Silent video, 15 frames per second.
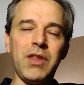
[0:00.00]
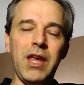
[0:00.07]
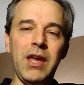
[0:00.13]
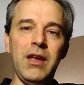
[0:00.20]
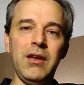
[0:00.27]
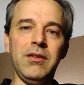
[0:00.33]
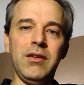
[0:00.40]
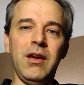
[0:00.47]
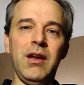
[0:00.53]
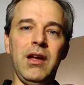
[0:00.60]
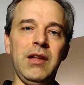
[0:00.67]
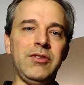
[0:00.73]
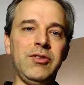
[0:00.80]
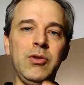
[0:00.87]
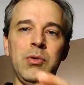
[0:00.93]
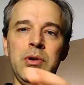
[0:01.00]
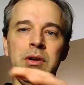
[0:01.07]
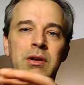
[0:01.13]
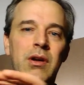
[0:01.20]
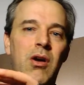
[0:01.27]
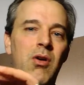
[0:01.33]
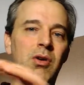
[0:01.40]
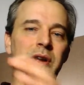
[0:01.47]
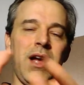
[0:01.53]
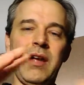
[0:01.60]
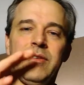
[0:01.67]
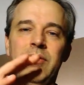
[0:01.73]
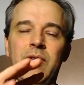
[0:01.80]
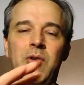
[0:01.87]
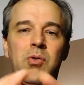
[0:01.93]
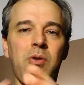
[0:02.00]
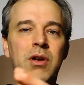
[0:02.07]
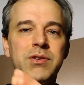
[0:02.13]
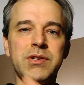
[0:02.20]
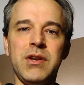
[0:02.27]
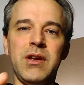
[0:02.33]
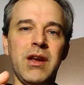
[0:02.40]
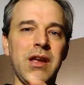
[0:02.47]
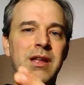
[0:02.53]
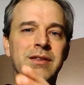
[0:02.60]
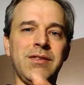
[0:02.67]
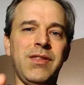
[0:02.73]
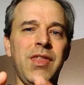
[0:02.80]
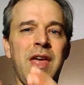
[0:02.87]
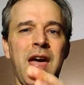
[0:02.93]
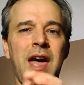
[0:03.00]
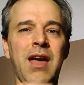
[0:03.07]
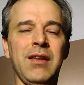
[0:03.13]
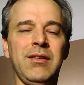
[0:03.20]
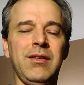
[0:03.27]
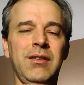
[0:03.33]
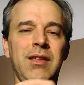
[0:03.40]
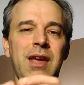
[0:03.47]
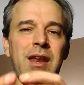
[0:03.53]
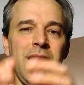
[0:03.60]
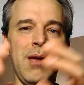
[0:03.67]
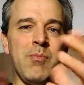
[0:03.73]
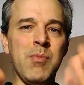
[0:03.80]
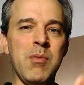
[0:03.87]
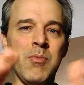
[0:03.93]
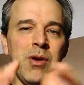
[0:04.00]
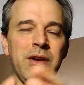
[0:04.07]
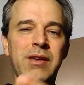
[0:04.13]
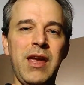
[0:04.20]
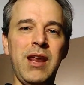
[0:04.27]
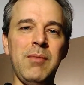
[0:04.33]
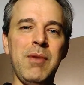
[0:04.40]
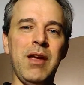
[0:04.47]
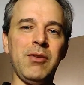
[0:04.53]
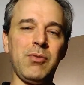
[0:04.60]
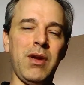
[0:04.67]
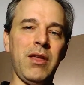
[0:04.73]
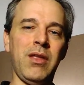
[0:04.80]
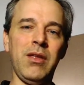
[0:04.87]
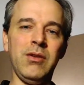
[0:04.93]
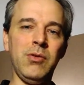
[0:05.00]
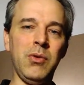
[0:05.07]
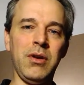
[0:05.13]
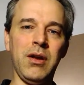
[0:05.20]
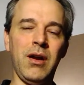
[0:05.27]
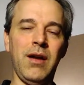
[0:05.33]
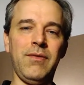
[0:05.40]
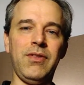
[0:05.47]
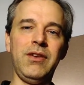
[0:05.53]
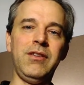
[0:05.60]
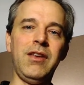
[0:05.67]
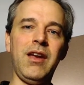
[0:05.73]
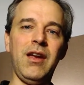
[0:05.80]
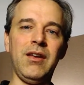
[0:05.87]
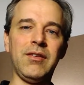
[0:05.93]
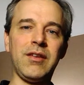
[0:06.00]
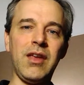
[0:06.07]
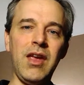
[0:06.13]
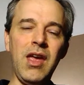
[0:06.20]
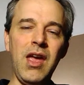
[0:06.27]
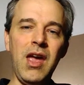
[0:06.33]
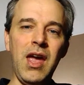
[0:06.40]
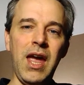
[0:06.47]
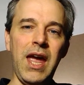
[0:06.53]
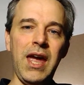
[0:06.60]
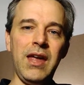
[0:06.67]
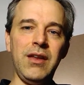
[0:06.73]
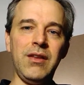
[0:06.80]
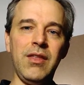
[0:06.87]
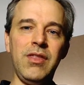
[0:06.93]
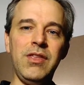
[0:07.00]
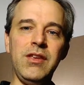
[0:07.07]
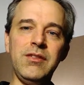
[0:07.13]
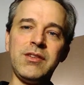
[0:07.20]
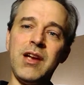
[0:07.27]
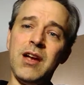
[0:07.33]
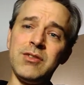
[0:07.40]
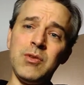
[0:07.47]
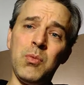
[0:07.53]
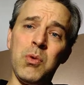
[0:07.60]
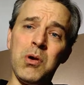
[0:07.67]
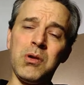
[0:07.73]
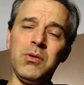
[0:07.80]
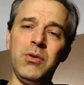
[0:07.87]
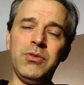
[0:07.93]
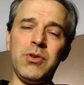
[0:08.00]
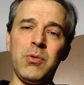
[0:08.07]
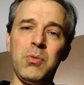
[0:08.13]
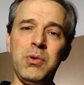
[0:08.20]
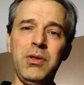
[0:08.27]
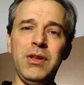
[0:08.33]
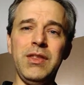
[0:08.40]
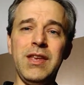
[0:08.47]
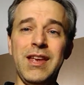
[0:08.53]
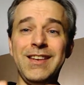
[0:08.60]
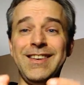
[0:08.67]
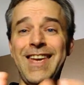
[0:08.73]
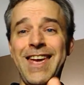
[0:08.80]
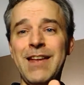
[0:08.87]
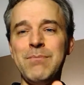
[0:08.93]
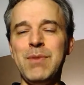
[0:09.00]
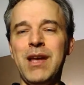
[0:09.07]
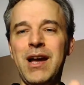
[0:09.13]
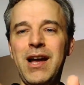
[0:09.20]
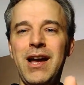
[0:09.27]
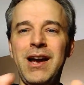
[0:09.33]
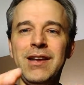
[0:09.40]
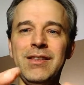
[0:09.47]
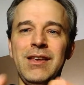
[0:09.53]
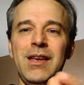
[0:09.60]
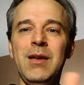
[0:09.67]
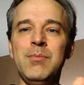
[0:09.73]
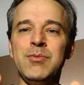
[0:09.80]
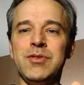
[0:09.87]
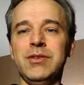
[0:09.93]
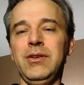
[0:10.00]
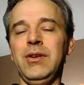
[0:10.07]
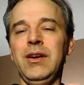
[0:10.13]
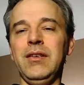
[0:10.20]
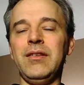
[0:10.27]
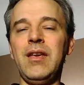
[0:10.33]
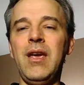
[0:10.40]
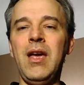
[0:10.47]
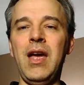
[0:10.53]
and it's doing all kinds of crunching against that in-memory database rather than doing it off the disk. And these kinds of workloads are really the intent behind the M series.